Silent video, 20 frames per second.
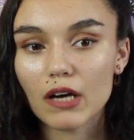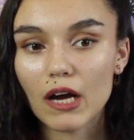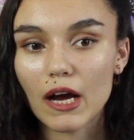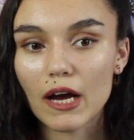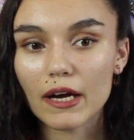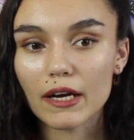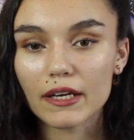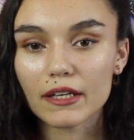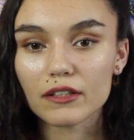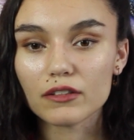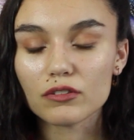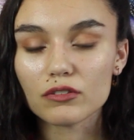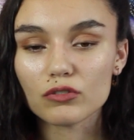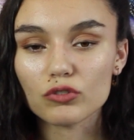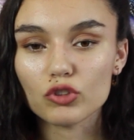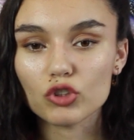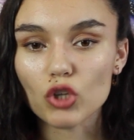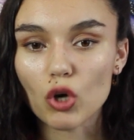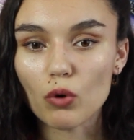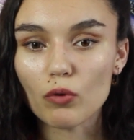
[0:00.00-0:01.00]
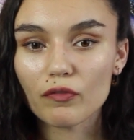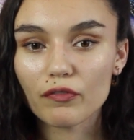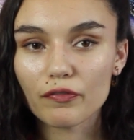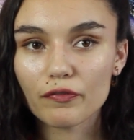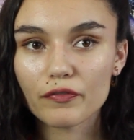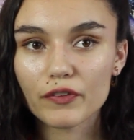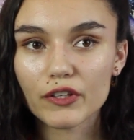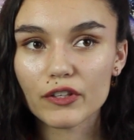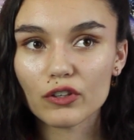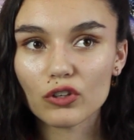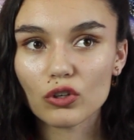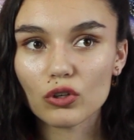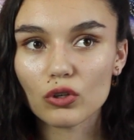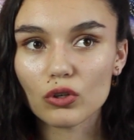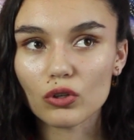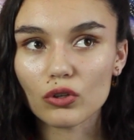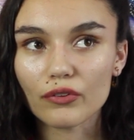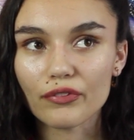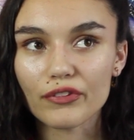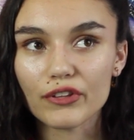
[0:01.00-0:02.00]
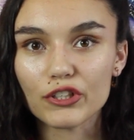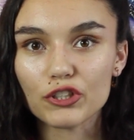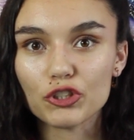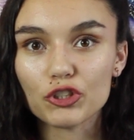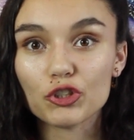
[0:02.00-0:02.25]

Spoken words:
I don't feel the